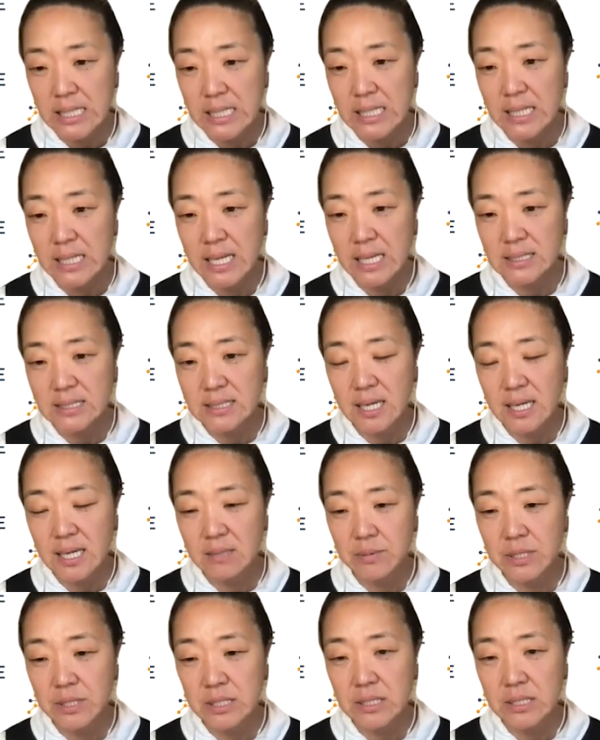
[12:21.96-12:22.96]
Next
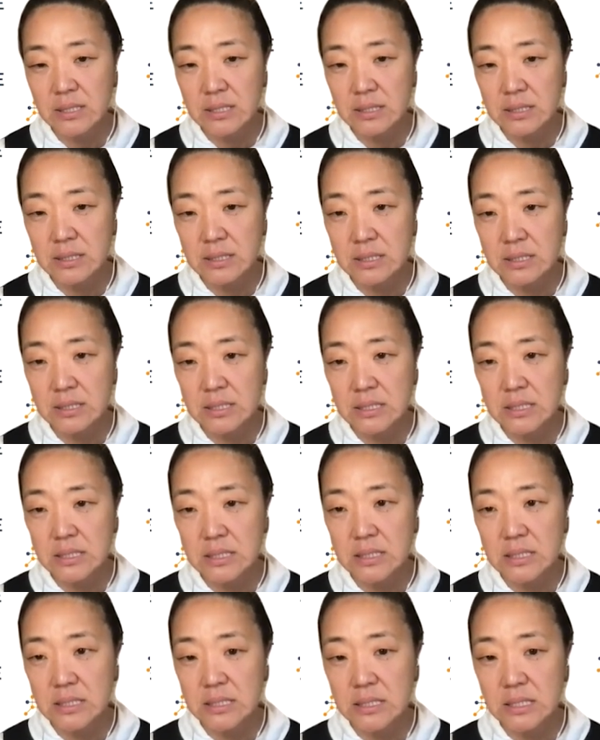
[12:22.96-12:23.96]
slide, please.
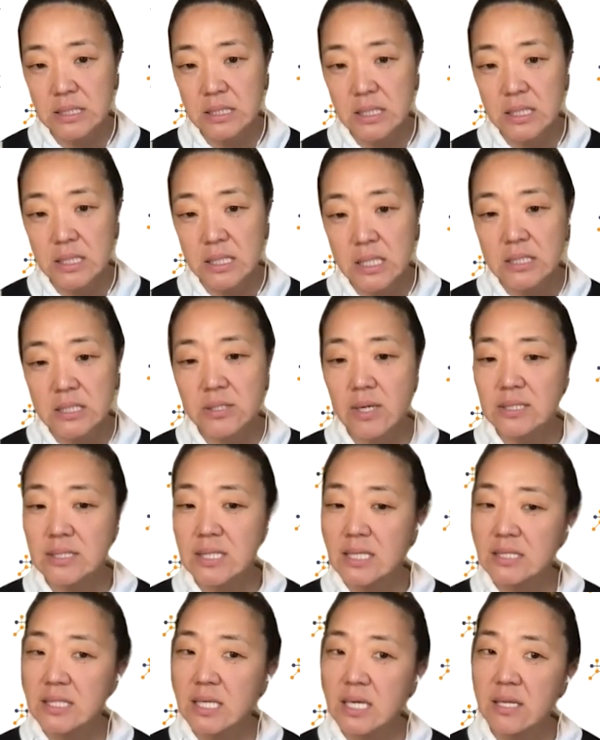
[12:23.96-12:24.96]
So as
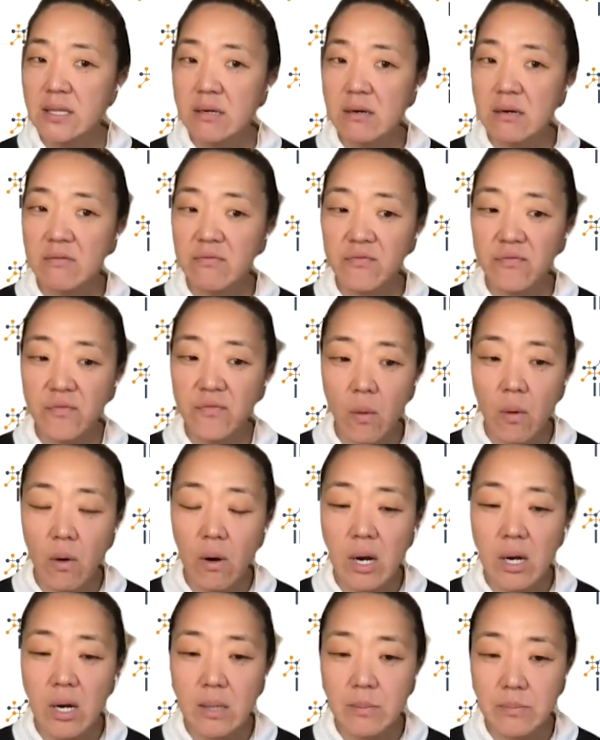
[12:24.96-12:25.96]
I said, there are
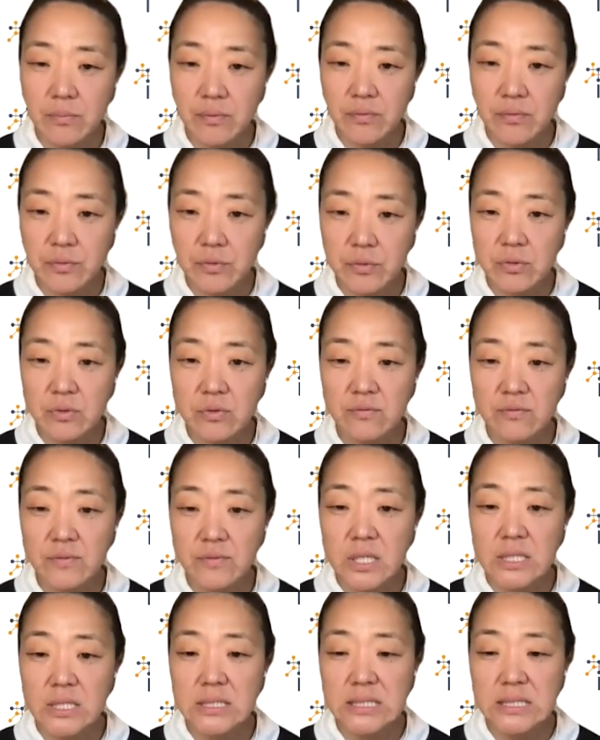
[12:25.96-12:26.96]
four approved
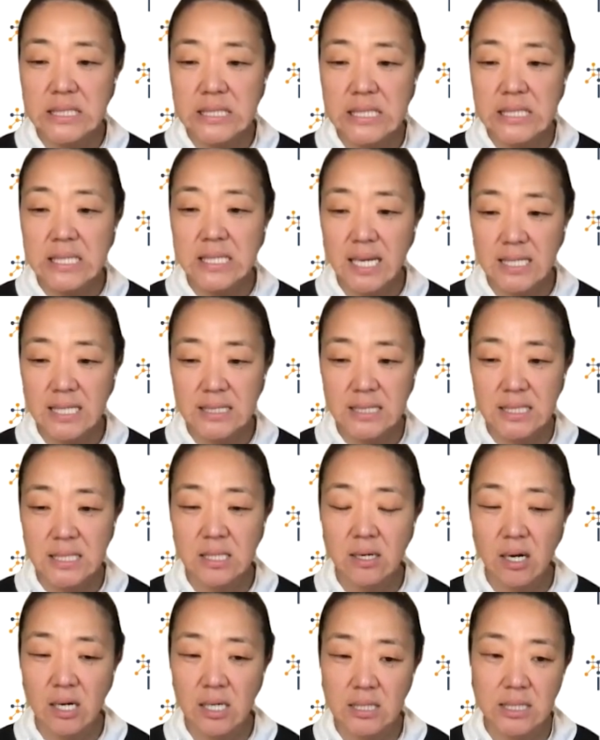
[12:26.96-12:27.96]

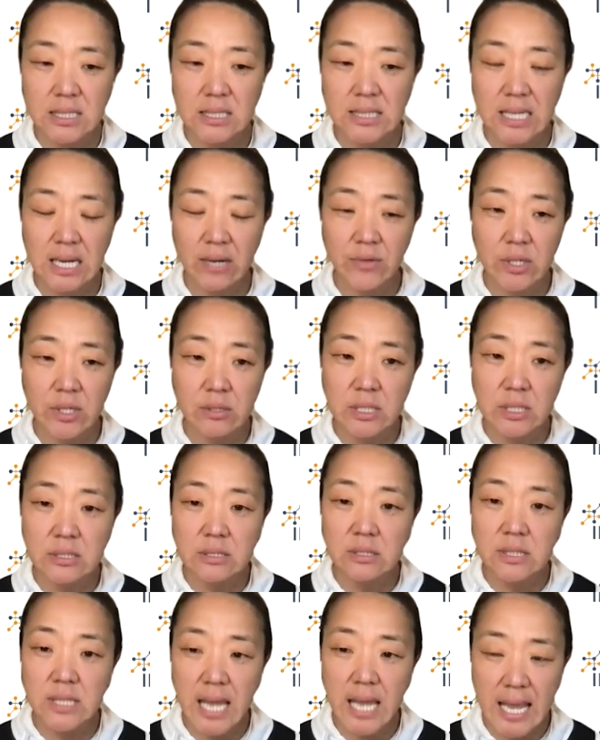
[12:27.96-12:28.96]
CD19 CAR-Ts out there, and these
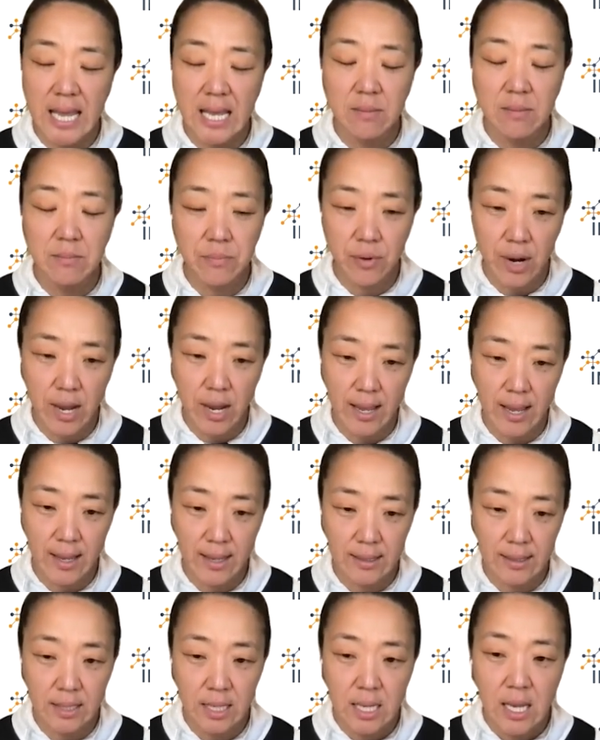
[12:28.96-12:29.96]
are name
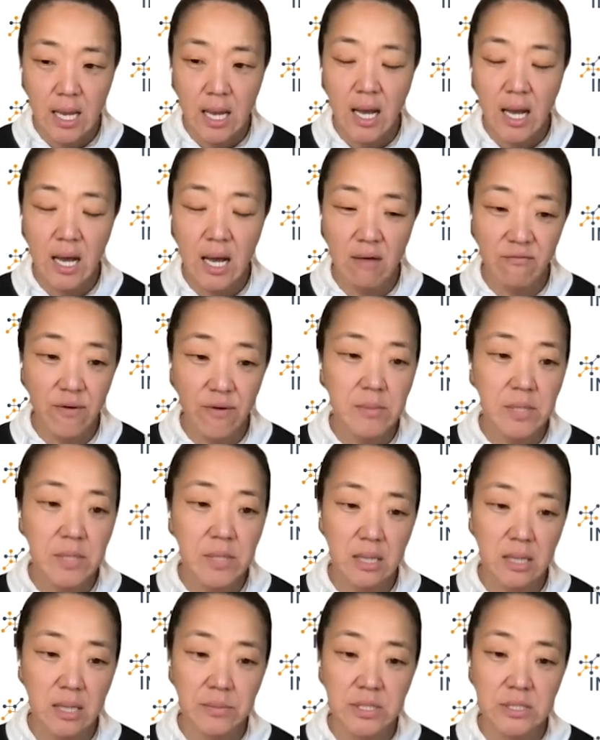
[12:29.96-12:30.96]
brand pharma
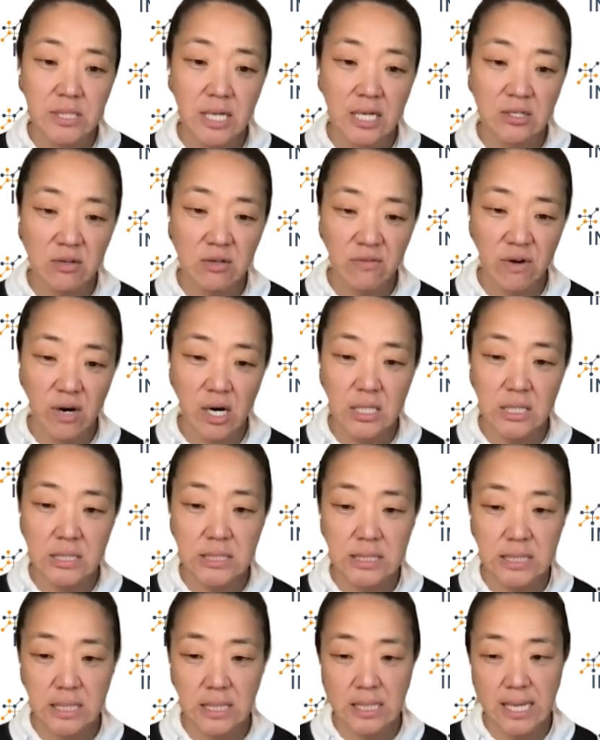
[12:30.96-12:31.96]
companies like
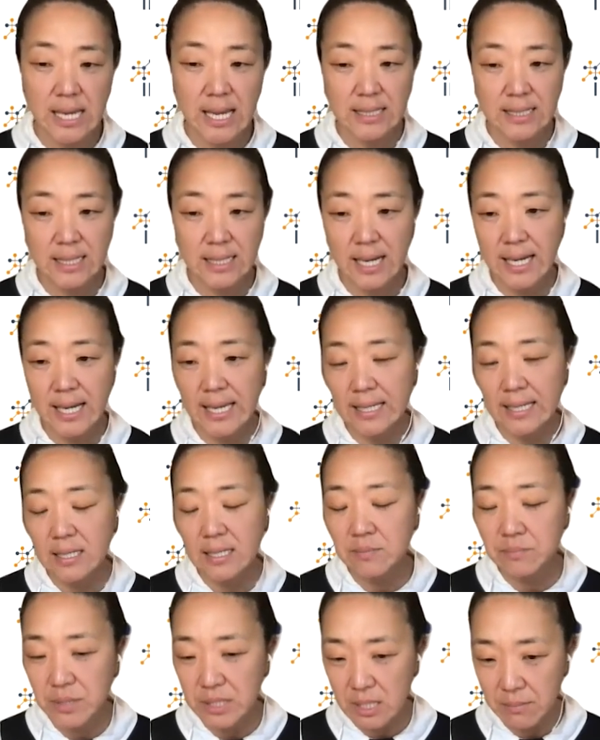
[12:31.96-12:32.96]
Novartis, Gilead, Kite,
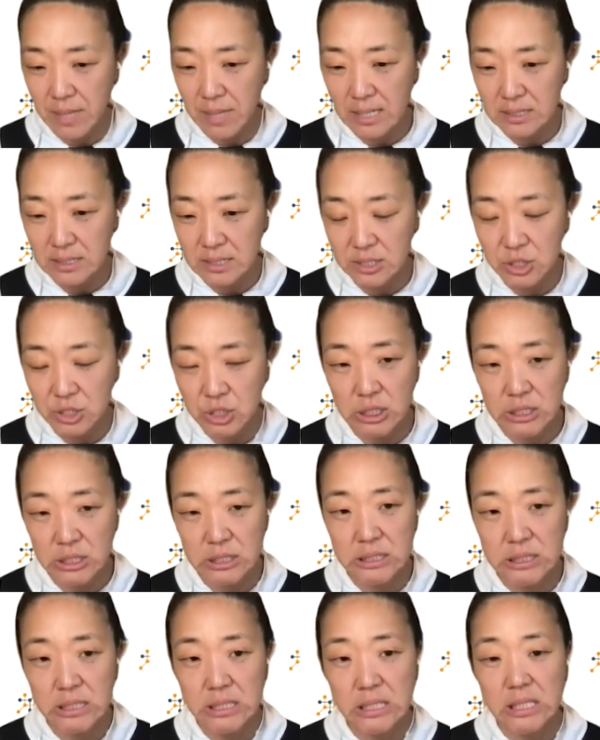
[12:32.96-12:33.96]
and BMS, as you can
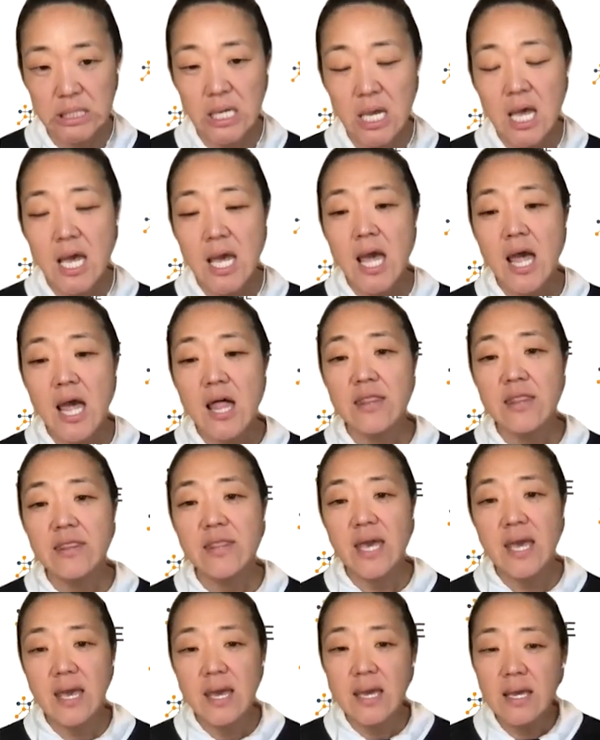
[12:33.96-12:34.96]
see.
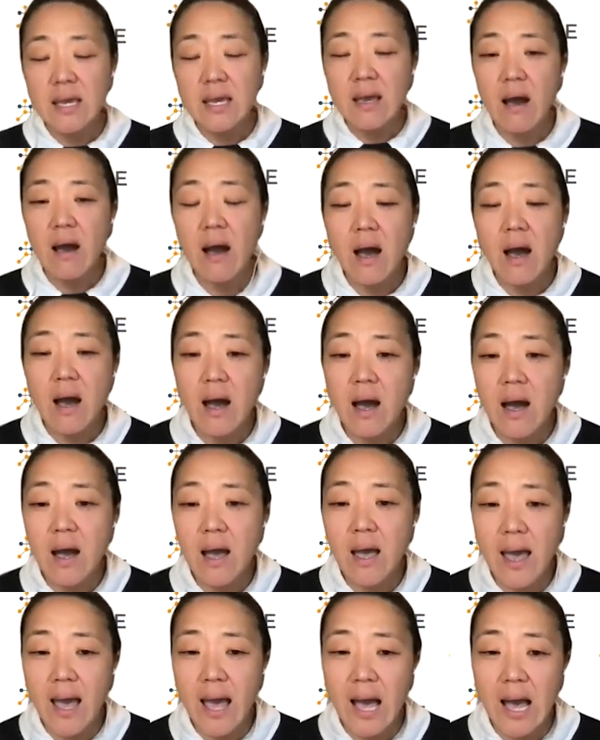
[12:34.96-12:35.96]
They
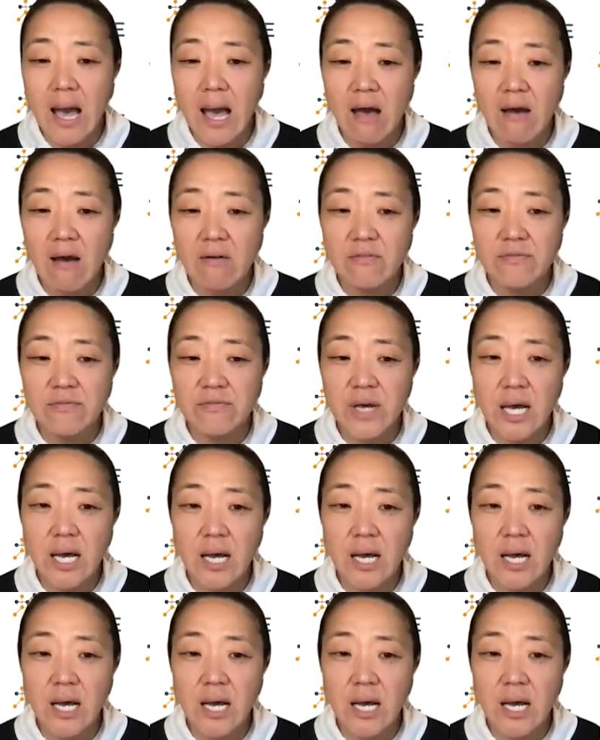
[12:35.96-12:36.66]
have,